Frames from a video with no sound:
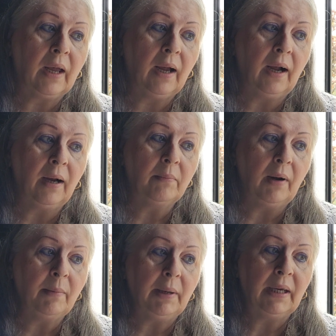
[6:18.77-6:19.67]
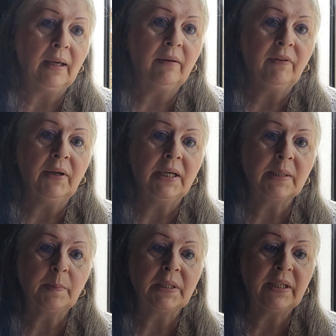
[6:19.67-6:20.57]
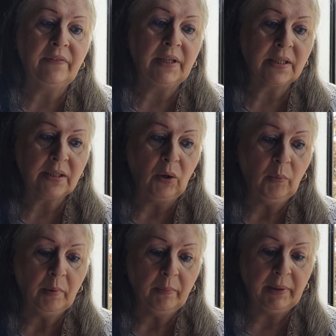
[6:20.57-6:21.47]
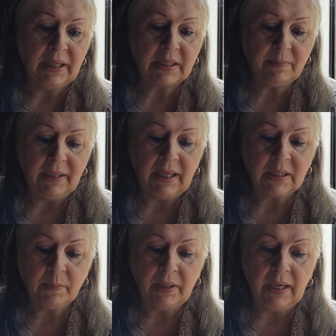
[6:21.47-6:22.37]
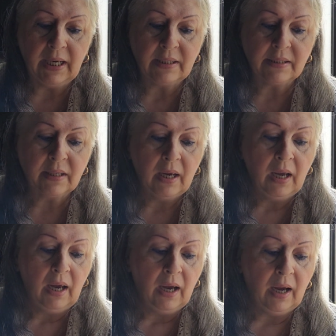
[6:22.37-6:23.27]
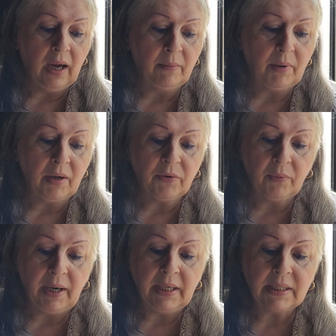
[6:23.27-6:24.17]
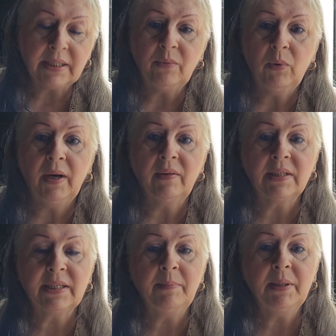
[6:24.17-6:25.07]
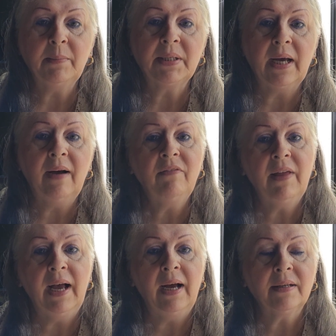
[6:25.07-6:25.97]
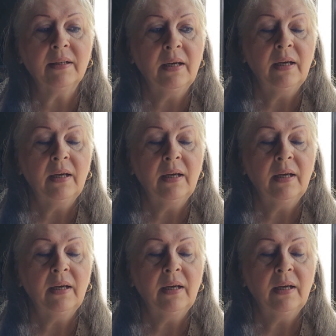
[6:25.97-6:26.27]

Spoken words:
I'm making a very specific soap because my husband has arthritis, and one of the symptoms of that